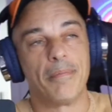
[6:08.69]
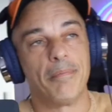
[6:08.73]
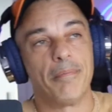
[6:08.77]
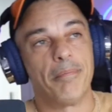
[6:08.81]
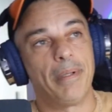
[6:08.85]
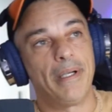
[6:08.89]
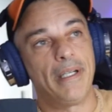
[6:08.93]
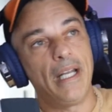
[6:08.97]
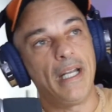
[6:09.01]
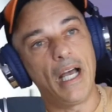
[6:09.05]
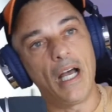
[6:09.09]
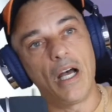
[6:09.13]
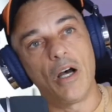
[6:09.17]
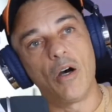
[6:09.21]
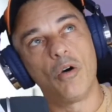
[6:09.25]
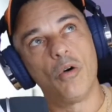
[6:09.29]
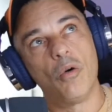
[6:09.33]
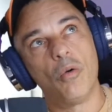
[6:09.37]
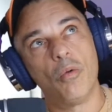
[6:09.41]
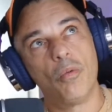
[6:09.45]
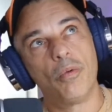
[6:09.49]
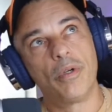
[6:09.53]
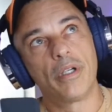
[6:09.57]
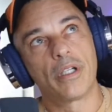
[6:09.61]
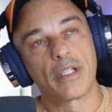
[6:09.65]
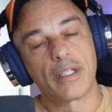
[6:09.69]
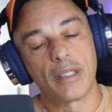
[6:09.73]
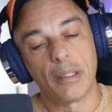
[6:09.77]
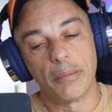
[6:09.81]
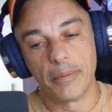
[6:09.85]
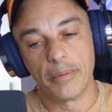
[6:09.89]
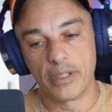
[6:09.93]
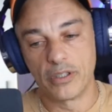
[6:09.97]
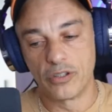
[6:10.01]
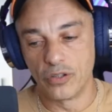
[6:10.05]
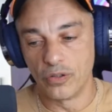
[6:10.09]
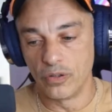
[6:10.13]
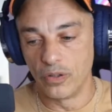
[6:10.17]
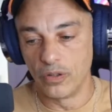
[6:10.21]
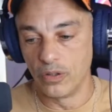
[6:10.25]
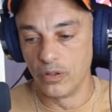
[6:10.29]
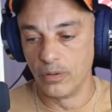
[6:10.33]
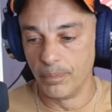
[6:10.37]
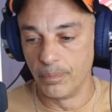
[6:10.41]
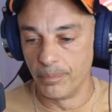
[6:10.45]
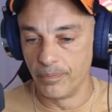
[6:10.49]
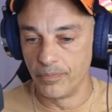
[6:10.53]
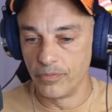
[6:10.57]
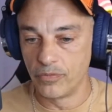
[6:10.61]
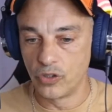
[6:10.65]
But now we're coming
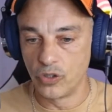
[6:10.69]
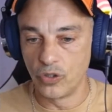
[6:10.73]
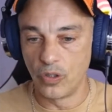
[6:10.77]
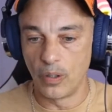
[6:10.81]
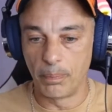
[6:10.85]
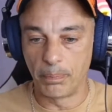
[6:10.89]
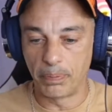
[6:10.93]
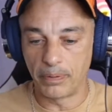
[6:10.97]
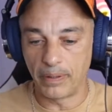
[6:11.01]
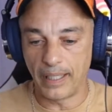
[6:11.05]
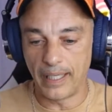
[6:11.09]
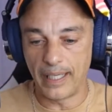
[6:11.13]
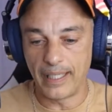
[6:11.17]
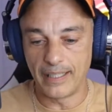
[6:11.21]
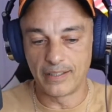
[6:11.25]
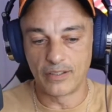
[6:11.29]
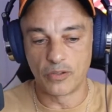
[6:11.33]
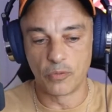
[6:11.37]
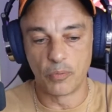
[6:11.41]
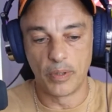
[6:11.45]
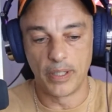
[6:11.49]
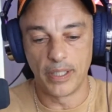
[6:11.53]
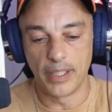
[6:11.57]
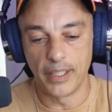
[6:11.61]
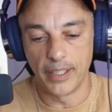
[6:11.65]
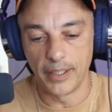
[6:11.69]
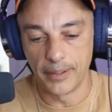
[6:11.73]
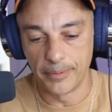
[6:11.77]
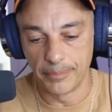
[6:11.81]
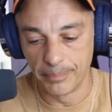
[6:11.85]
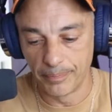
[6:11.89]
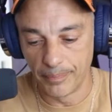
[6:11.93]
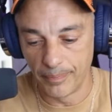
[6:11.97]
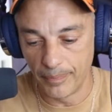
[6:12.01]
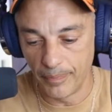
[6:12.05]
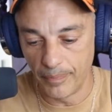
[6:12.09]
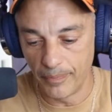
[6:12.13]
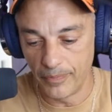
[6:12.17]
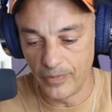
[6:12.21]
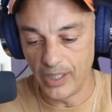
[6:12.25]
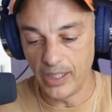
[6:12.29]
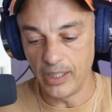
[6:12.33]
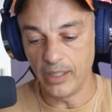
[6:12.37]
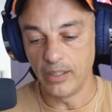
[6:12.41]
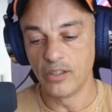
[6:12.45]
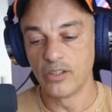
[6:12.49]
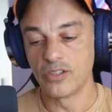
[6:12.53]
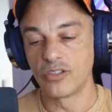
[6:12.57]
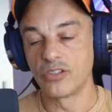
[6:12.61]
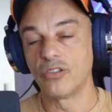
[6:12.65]
to a place where the
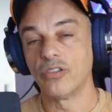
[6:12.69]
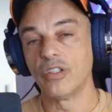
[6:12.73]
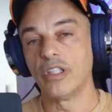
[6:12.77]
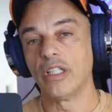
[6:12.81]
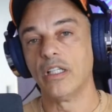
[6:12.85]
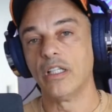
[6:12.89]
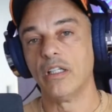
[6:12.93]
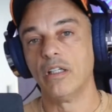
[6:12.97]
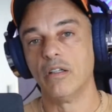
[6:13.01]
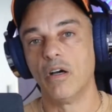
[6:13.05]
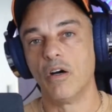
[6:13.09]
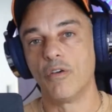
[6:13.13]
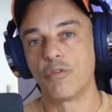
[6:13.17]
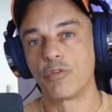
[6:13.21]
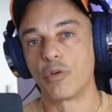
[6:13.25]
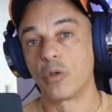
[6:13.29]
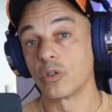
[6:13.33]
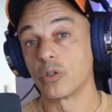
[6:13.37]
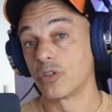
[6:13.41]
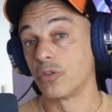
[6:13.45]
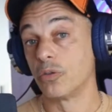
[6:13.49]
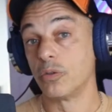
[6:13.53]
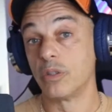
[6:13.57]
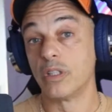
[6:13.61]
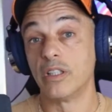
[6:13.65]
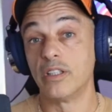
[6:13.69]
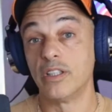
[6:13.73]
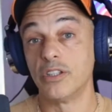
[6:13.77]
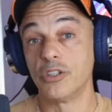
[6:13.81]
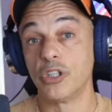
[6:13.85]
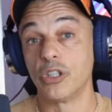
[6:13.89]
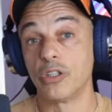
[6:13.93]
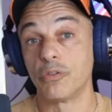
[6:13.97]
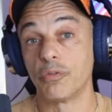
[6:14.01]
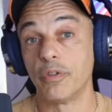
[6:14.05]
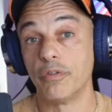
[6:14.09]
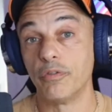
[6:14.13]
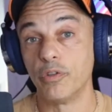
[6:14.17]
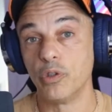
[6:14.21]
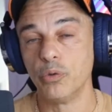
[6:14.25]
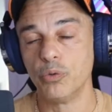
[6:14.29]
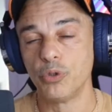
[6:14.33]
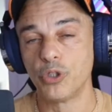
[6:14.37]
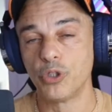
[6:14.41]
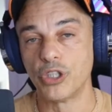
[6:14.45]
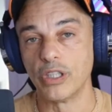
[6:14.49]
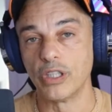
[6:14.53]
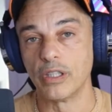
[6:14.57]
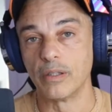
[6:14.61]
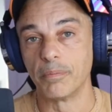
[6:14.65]
industry, of course, through the digital
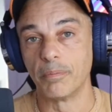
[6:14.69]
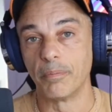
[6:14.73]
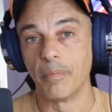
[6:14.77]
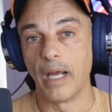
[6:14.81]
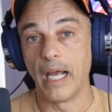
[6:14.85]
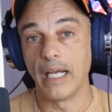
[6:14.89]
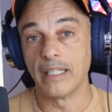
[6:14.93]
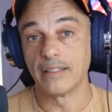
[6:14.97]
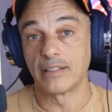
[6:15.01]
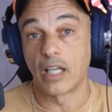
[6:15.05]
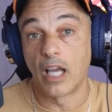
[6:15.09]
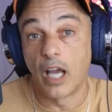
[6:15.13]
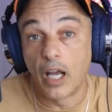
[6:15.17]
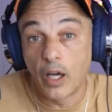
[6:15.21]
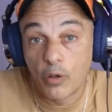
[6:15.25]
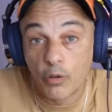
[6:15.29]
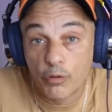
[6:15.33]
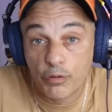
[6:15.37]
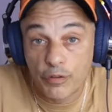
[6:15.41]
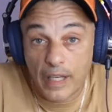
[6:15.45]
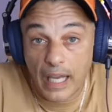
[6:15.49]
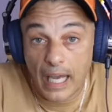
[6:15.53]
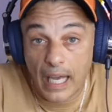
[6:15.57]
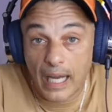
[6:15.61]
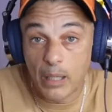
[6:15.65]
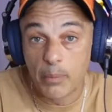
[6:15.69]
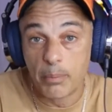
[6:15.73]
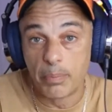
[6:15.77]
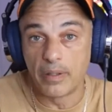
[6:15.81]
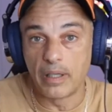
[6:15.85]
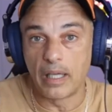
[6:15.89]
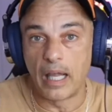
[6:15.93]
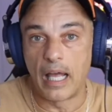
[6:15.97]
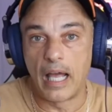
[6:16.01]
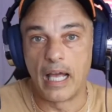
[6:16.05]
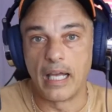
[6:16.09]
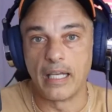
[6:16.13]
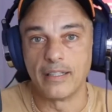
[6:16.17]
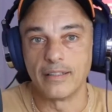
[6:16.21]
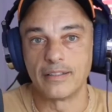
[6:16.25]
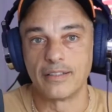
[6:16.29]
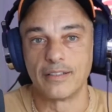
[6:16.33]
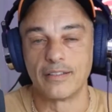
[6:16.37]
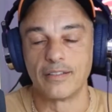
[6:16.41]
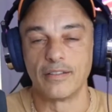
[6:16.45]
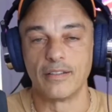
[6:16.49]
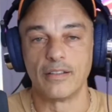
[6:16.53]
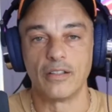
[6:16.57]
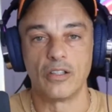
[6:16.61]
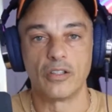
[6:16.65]
revolution, has kind of
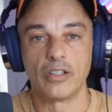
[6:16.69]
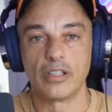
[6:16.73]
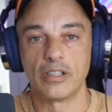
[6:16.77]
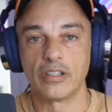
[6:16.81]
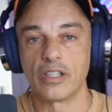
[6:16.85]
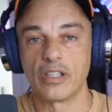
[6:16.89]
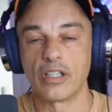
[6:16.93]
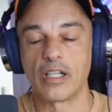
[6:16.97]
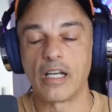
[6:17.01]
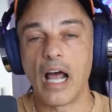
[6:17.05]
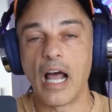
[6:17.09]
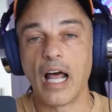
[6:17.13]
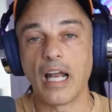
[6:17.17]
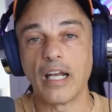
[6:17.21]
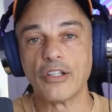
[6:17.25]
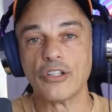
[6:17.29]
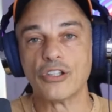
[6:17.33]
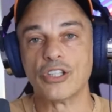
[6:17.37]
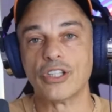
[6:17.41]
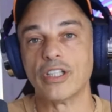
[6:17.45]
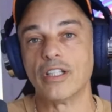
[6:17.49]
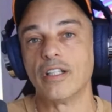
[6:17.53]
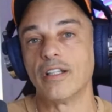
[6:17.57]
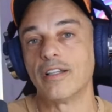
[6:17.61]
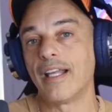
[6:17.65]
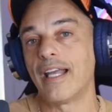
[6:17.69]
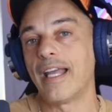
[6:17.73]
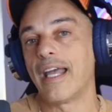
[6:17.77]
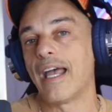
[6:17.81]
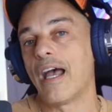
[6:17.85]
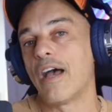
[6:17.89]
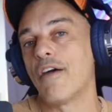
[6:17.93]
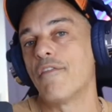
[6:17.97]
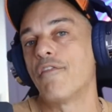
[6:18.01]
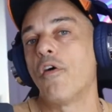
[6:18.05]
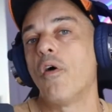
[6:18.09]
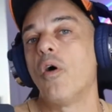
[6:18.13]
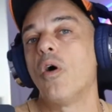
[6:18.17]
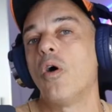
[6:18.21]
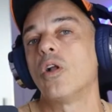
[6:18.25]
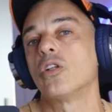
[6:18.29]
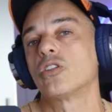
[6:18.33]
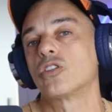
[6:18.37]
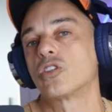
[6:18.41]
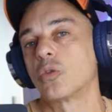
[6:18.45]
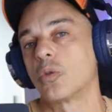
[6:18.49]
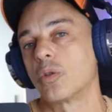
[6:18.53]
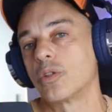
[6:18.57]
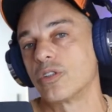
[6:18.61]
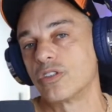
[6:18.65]
cannibalized, the technology. They have all
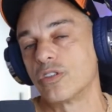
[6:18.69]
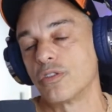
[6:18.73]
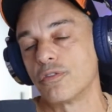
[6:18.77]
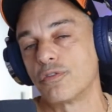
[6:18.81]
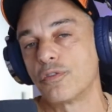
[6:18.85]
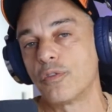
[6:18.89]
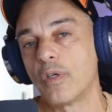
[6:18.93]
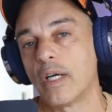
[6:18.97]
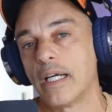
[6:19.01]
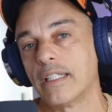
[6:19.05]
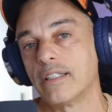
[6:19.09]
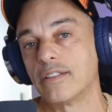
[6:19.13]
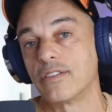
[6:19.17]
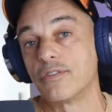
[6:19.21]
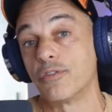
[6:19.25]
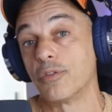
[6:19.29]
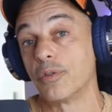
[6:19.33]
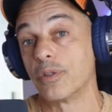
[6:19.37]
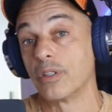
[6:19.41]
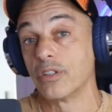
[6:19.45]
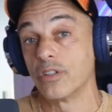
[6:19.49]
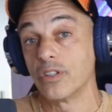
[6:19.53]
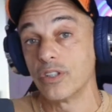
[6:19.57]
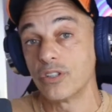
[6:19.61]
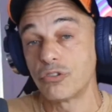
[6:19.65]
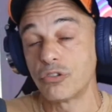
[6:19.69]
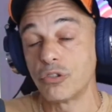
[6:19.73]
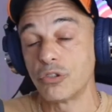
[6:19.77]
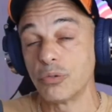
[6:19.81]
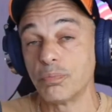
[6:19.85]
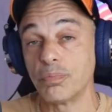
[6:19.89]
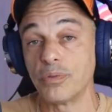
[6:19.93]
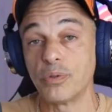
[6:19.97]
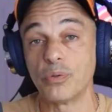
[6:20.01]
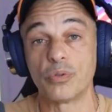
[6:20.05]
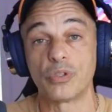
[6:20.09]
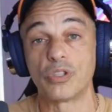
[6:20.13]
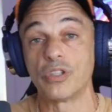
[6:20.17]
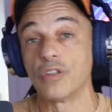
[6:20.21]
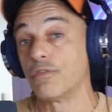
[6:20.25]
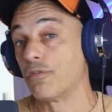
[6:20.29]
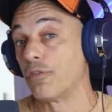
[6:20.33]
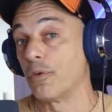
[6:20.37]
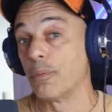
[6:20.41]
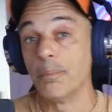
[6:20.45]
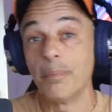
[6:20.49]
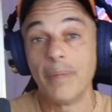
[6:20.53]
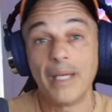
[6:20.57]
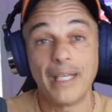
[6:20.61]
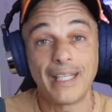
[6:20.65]
sorts of rights for the distribution,
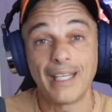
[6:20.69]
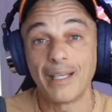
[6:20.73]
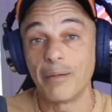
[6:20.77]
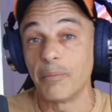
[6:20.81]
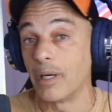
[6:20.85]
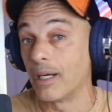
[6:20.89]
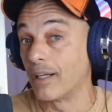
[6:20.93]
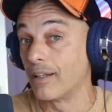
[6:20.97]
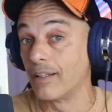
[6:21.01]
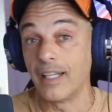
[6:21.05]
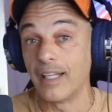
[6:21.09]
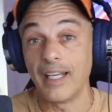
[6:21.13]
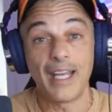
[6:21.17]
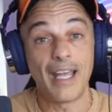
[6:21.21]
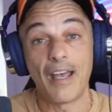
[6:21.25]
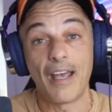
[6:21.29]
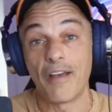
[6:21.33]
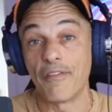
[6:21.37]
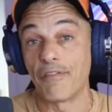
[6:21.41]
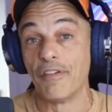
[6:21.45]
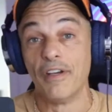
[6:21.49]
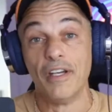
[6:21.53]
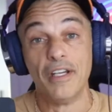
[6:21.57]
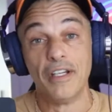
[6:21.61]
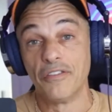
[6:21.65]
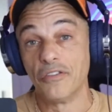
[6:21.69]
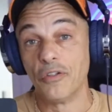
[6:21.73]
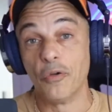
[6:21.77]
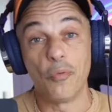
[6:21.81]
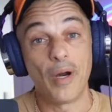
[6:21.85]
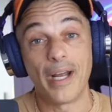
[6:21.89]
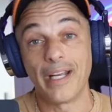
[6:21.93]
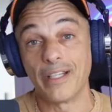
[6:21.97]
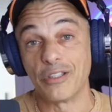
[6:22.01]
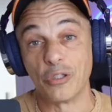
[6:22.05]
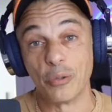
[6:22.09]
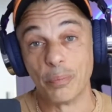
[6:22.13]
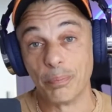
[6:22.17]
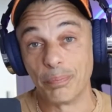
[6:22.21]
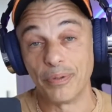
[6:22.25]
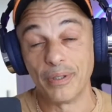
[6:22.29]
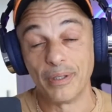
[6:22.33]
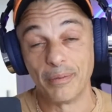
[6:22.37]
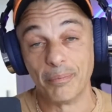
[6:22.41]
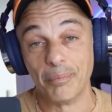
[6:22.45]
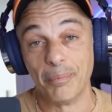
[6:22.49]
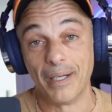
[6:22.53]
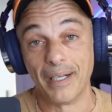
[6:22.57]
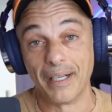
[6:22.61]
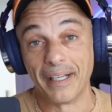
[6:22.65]
for making money. They have the right to
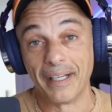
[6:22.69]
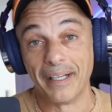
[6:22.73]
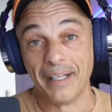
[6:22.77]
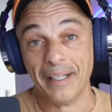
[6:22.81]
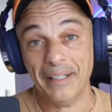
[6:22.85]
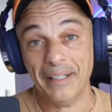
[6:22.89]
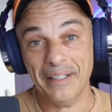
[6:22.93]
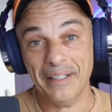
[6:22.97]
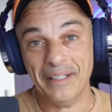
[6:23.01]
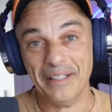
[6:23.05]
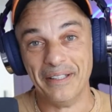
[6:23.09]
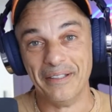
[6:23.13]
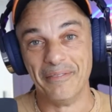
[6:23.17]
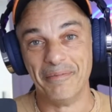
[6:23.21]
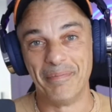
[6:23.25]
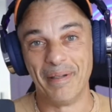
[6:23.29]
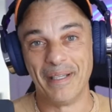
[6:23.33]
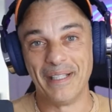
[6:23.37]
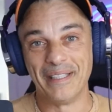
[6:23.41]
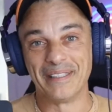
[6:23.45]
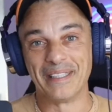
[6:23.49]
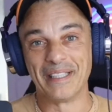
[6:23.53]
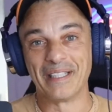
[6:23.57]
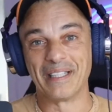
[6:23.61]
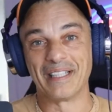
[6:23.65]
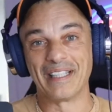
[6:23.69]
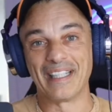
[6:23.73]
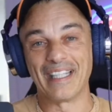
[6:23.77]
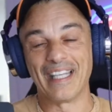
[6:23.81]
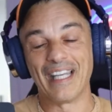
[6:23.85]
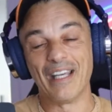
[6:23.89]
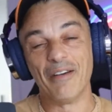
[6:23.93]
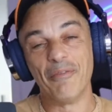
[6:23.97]
print money, basically.